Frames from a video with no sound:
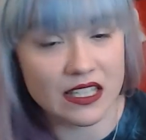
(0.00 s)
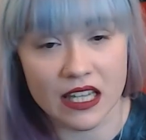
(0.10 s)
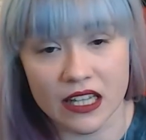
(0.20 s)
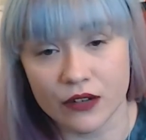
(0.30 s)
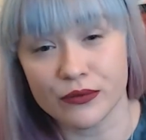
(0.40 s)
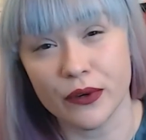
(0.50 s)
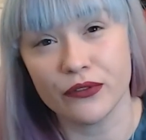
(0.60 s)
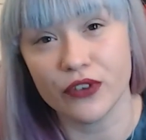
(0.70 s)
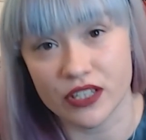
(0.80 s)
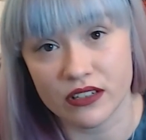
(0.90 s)
skin. That was my
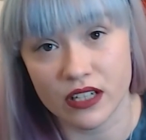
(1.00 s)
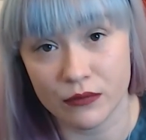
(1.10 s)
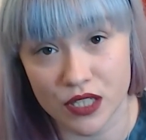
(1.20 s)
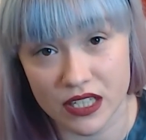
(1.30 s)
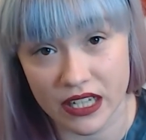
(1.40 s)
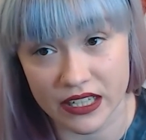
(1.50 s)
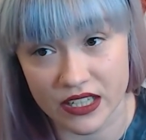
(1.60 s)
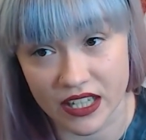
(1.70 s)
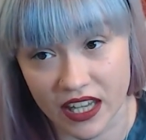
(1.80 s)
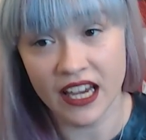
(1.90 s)
first attempt at second
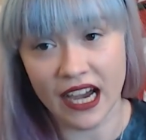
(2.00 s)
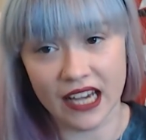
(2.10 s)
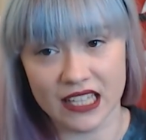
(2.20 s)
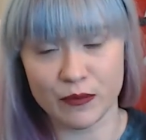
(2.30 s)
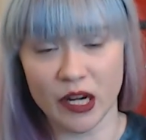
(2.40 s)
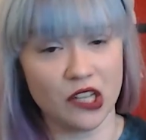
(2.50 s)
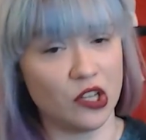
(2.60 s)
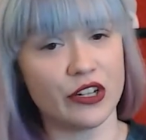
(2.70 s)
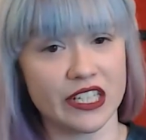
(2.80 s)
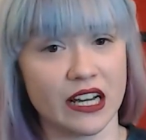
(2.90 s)
skin. I spent a
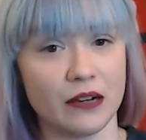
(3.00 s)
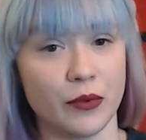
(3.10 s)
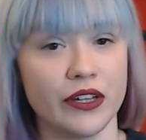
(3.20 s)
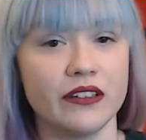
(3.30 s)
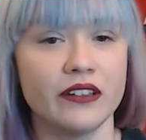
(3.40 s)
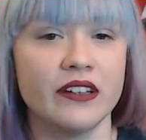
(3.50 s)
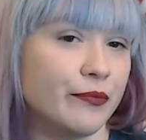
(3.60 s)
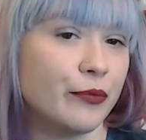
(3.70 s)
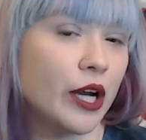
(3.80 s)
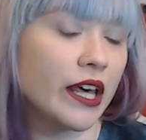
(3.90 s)
lot of time on it.
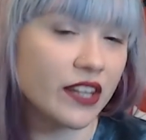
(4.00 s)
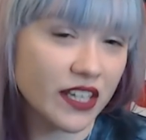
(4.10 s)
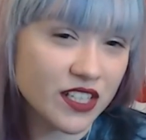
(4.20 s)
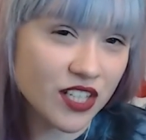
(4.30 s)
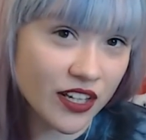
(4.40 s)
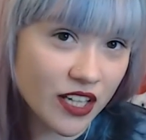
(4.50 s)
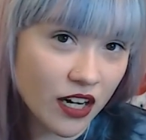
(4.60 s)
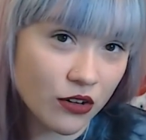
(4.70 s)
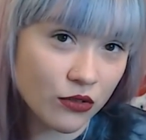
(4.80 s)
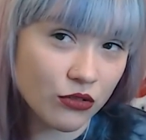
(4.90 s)
But I think it turned
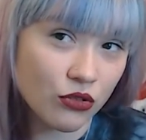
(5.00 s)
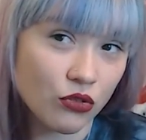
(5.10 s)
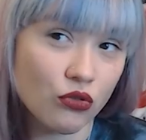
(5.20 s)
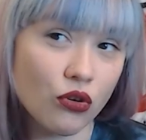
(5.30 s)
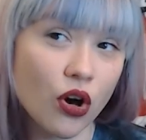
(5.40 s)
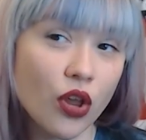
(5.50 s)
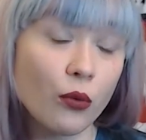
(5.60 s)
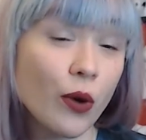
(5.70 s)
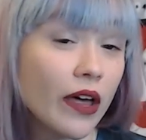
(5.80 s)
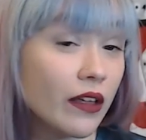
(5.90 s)
out rather
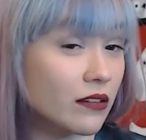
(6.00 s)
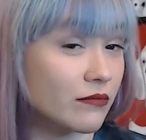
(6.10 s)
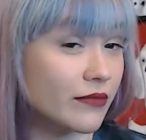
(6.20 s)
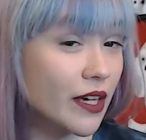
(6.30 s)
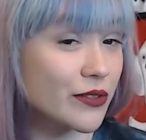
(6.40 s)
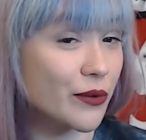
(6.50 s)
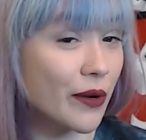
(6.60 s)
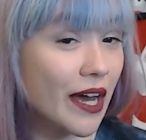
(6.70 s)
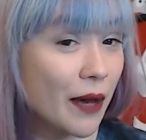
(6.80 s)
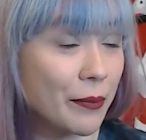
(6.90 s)
well. I was
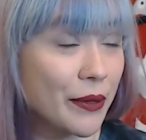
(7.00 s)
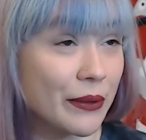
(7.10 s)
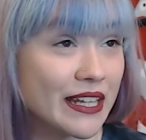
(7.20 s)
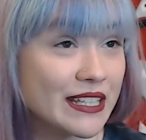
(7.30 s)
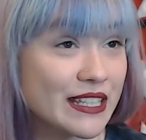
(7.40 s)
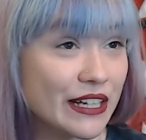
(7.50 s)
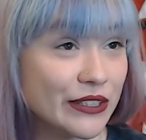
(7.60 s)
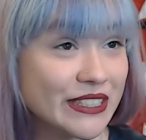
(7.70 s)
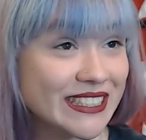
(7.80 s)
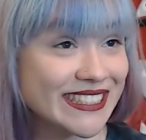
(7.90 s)
quite happy with it,
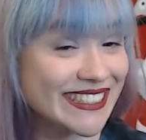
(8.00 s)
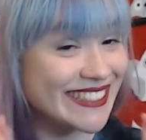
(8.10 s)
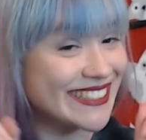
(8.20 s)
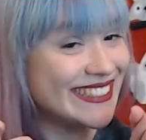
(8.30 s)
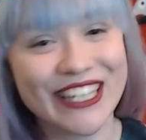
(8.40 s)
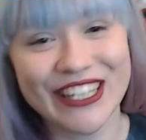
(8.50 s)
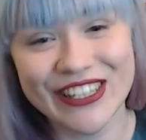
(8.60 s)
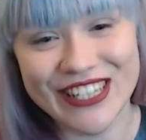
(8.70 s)
so good